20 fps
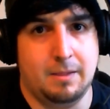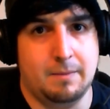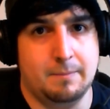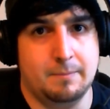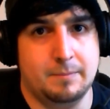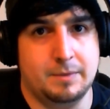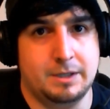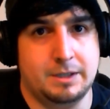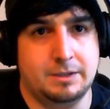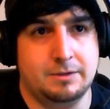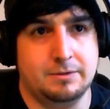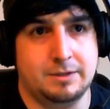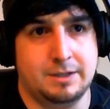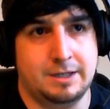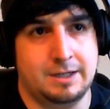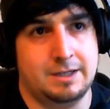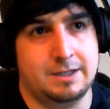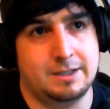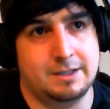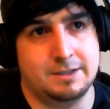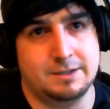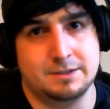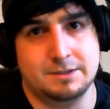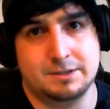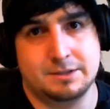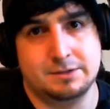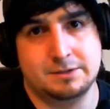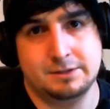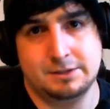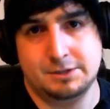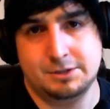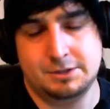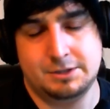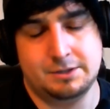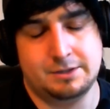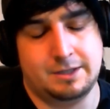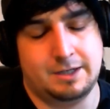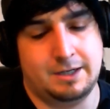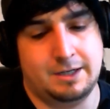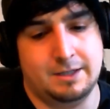But you can't get discouraged. You
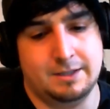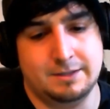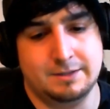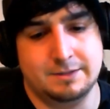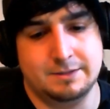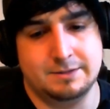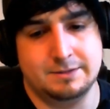can't